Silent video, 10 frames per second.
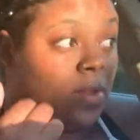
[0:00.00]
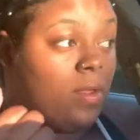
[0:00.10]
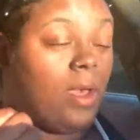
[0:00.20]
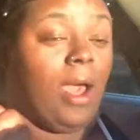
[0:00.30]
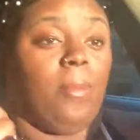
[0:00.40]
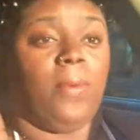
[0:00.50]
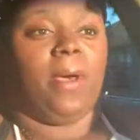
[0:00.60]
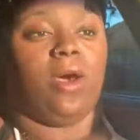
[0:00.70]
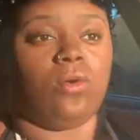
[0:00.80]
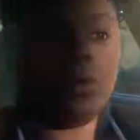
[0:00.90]
I'm
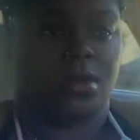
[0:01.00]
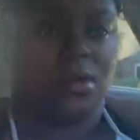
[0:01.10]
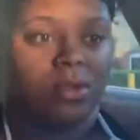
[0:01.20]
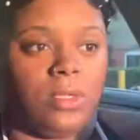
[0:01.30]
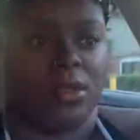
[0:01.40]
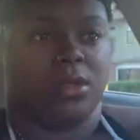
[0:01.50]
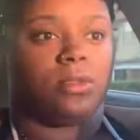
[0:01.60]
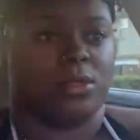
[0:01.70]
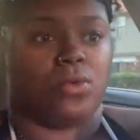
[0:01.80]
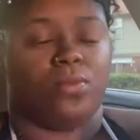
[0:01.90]
about
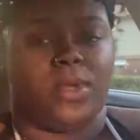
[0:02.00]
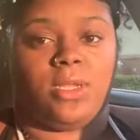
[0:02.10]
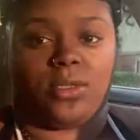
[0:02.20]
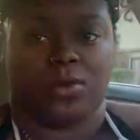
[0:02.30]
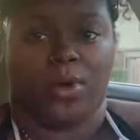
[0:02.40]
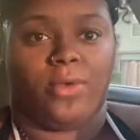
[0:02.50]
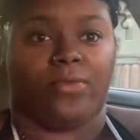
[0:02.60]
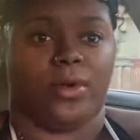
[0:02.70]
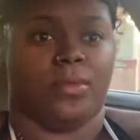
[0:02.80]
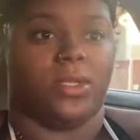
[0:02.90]
two minutes away
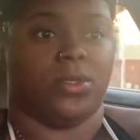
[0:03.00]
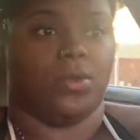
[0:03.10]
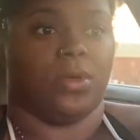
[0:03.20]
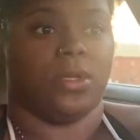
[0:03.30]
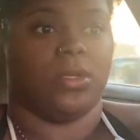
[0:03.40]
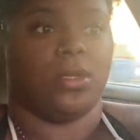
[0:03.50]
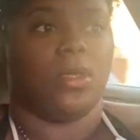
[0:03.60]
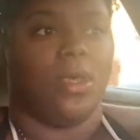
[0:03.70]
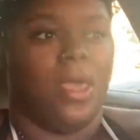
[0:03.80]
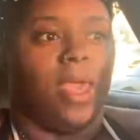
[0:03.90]
from the store.
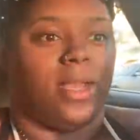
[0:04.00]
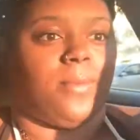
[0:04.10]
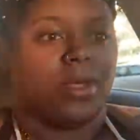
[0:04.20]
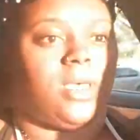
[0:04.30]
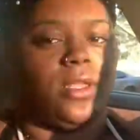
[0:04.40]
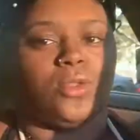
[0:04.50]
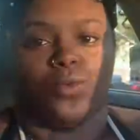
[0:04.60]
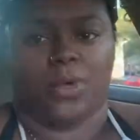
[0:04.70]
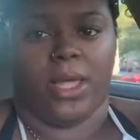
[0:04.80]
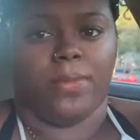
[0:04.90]
And I'm cutting
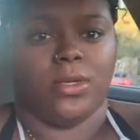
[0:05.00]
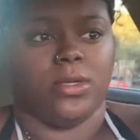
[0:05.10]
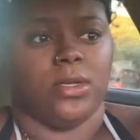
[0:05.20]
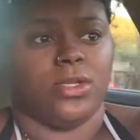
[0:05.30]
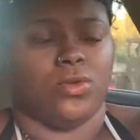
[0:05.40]
through neighborhoods.